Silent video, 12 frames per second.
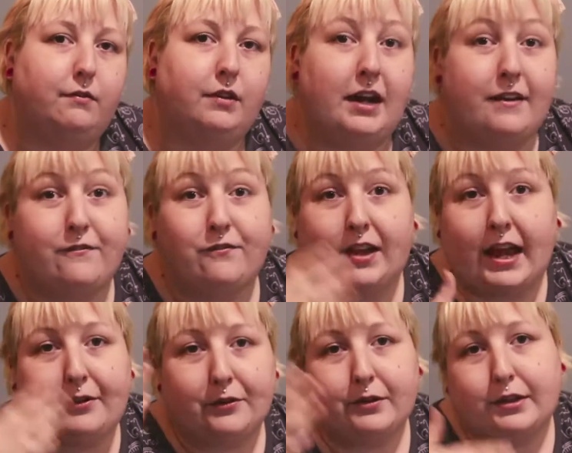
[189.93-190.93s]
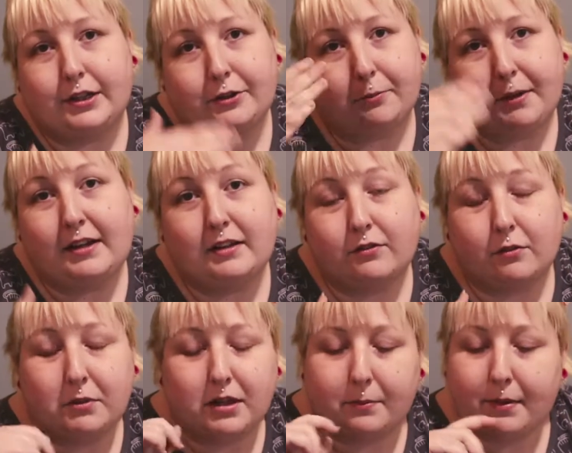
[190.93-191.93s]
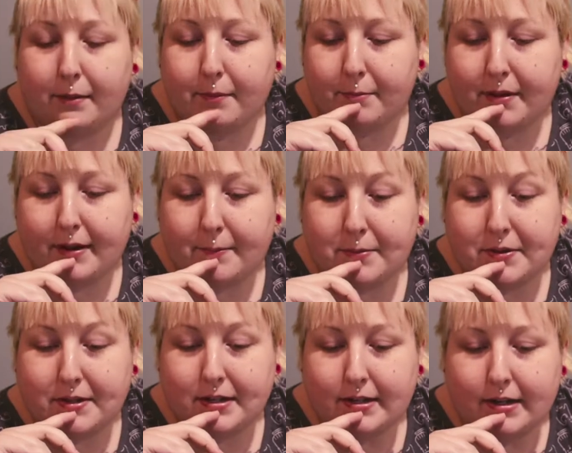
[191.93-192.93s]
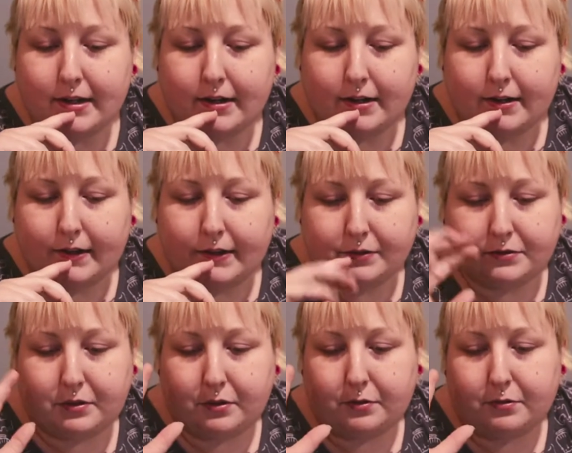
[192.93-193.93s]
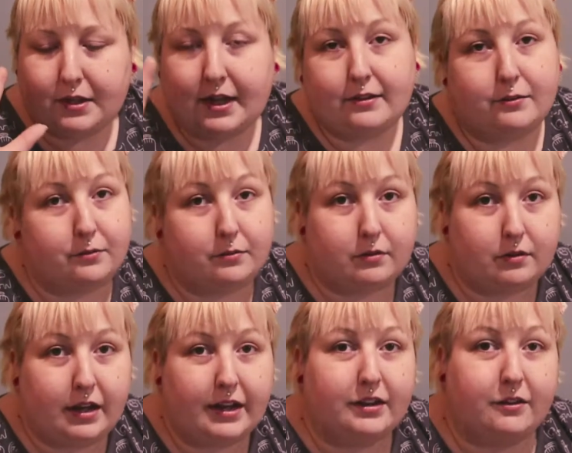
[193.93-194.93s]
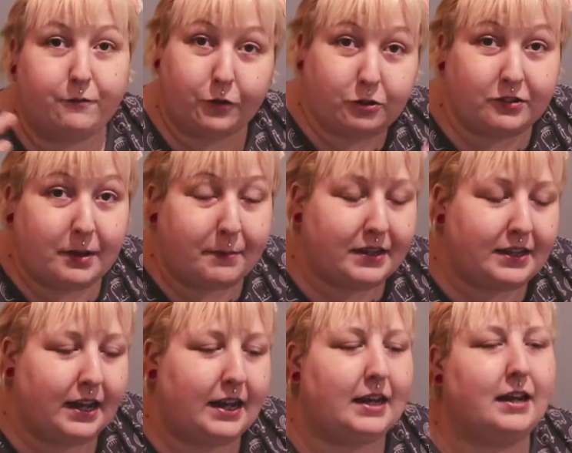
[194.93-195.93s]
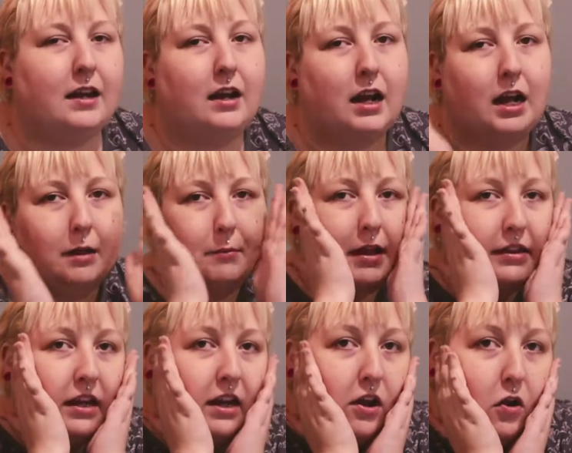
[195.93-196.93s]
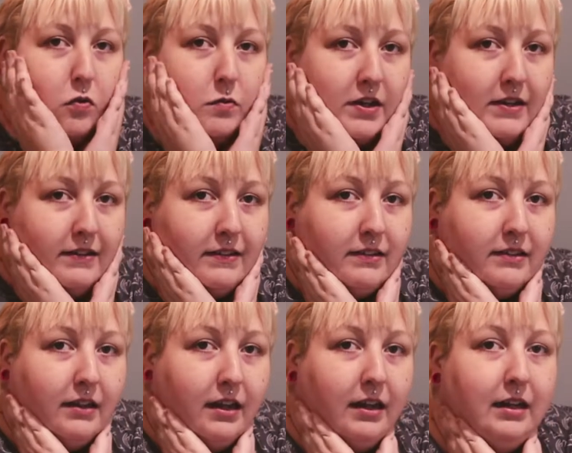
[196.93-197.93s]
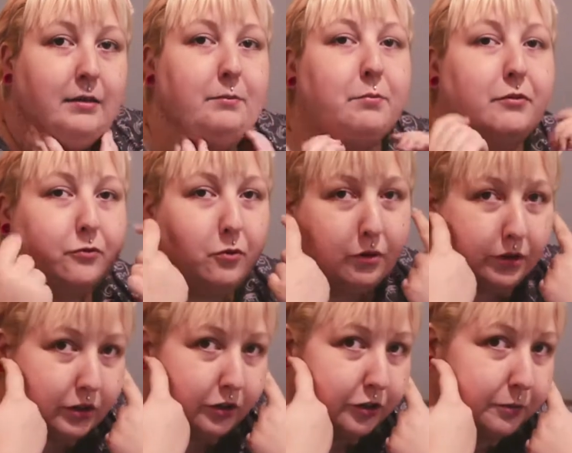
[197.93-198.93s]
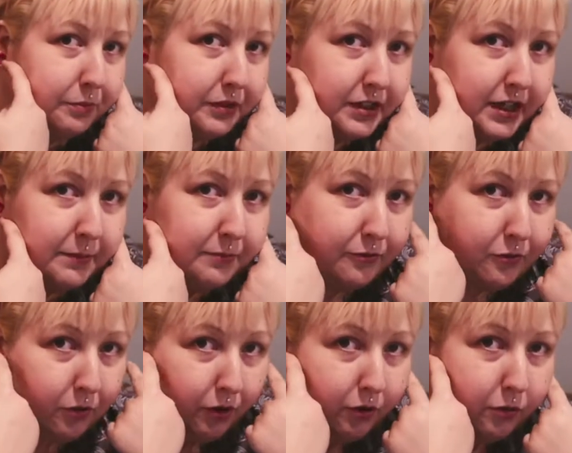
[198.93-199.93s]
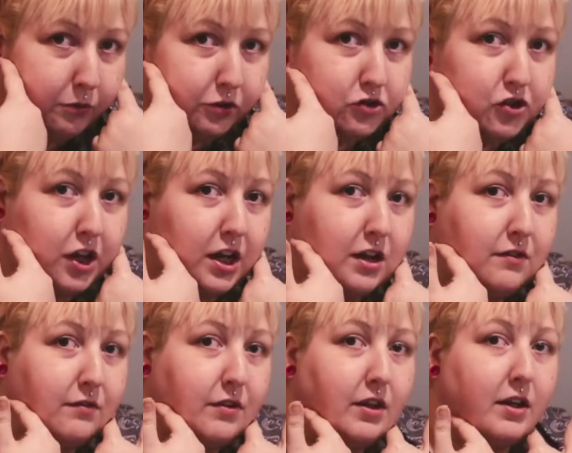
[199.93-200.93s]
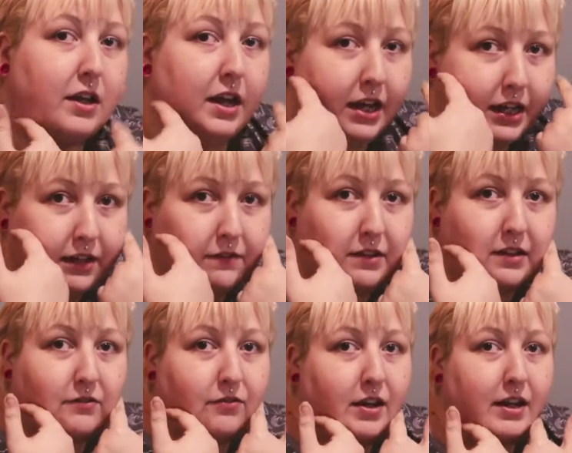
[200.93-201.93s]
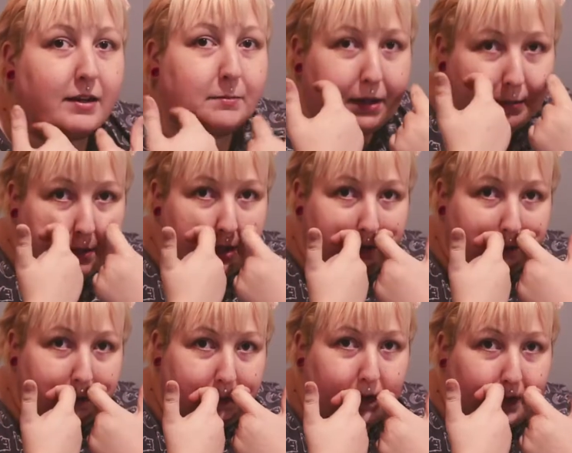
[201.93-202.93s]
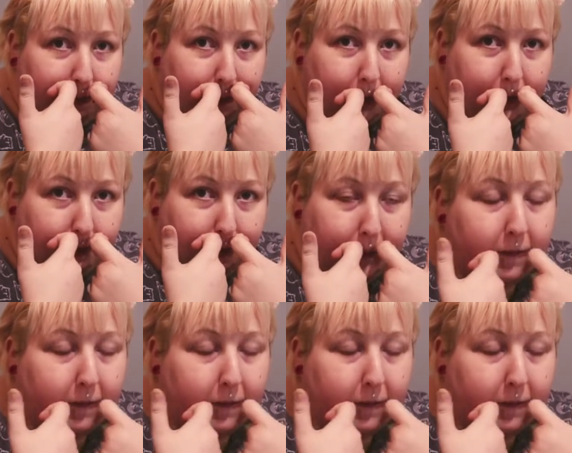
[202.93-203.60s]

kind of flatter, cleaner base for me to apply my makeup on. So that's kind of the first step I take. And then I always, before a LARP, the night before, will shave any of these fine baby hairs that I get.